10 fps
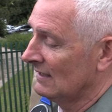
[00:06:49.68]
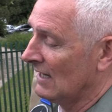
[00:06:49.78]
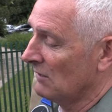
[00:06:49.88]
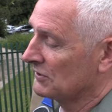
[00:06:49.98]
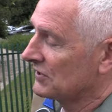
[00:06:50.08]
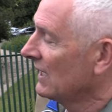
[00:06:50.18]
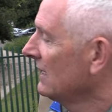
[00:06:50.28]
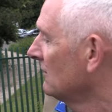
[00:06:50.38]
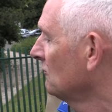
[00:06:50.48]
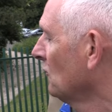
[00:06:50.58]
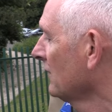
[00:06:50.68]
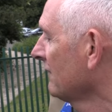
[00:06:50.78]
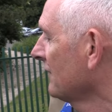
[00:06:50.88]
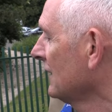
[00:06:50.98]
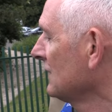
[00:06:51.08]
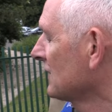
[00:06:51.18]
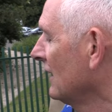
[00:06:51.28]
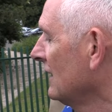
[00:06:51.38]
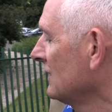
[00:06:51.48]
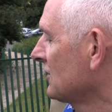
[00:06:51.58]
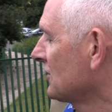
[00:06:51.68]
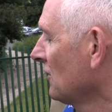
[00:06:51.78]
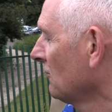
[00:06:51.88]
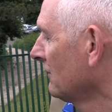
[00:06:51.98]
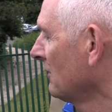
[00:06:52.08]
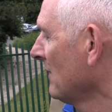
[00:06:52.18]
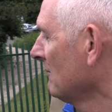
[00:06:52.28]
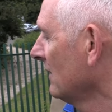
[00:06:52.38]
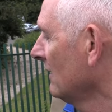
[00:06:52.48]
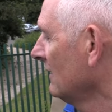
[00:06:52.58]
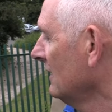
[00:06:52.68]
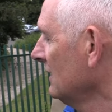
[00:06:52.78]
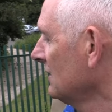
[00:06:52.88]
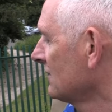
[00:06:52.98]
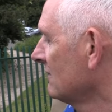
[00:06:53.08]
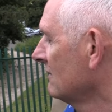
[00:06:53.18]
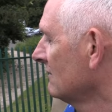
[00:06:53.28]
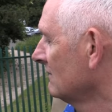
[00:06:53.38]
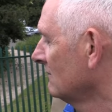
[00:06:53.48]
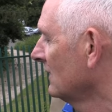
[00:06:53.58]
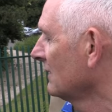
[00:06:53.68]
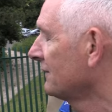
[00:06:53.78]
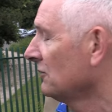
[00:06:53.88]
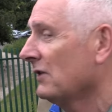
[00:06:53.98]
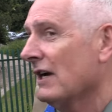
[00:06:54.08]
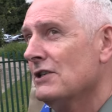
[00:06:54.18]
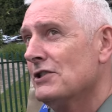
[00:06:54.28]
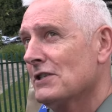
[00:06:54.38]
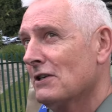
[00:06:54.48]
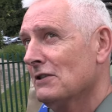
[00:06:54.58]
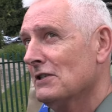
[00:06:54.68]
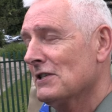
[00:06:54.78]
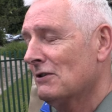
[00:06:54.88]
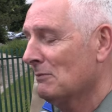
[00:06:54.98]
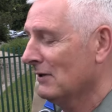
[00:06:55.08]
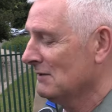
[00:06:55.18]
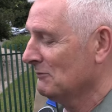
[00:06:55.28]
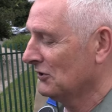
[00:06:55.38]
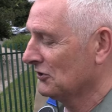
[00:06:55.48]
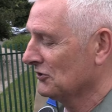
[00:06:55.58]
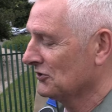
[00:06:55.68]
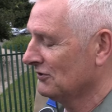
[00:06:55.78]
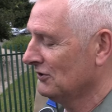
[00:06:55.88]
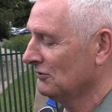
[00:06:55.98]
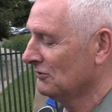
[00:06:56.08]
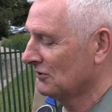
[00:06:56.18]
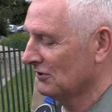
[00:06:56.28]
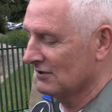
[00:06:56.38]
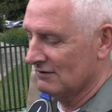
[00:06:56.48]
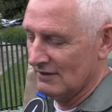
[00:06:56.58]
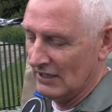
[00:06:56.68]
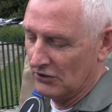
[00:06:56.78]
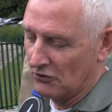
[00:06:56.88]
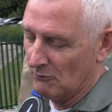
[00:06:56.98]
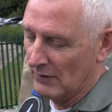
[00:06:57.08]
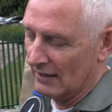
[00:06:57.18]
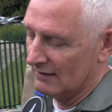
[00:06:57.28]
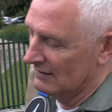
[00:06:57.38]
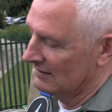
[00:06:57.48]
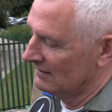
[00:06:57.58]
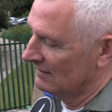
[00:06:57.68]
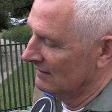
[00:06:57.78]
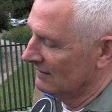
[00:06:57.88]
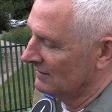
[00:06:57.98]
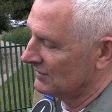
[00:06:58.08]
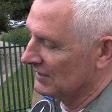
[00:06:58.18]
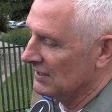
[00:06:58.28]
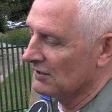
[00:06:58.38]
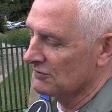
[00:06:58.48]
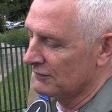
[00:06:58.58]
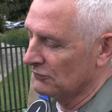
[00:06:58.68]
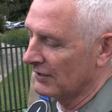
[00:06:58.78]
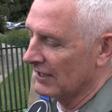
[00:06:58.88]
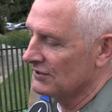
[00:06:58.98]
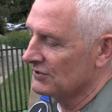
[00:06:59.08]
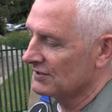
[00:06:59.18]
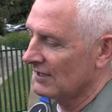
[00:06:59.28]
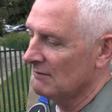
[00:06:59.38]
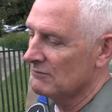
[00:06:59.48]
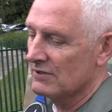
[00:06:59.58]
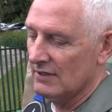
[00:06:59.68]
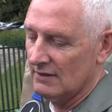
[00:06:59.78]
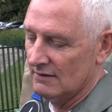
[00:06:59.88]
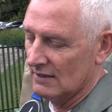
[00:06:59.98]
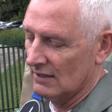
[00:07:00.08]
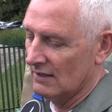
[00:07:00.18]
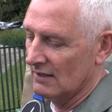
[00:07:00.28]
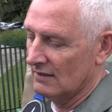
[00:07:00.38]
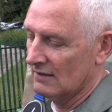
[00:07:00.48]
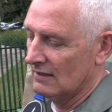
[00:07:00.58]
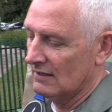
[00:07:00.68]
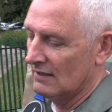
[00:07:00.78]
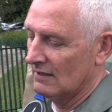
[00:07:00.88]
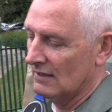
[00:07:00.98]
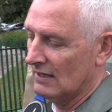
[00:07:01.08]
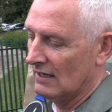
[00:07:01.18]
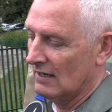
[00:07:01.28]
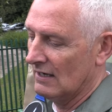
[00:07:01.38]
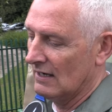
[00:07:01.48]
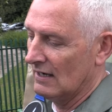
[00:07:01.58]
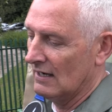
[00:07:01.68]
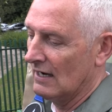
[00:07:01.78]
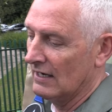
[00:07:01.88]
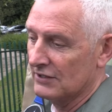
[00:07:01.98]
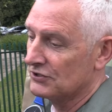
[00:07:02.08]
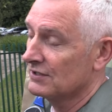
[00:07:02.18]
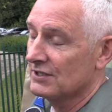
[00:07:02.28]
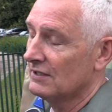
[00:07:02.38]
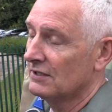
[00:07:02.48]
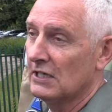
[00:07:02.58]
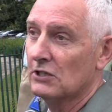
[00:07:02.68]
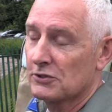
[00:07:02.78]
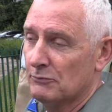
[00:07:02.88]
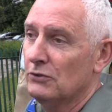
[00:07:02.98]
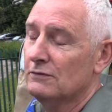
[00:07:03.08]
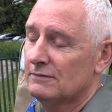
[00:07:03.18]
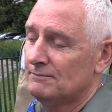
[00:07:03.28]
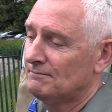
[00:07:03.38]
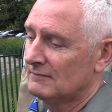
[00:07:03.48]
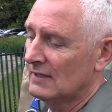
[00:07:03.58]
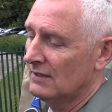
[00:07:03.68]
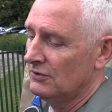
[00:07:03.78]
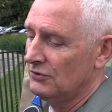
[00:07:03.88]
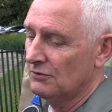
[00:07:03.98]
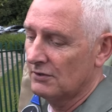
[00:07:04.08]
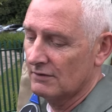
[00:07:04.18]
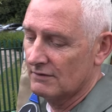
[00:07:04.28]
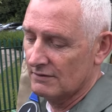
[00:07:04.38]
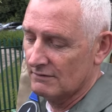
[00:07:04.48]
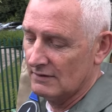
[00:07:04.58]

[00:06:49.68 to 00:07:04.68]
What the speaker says: I would say that one of the things that I solely remember is where the fuel gauges are on this aeroplane, because you could in combat see those fuel gauges empty and actually see the needles move. You could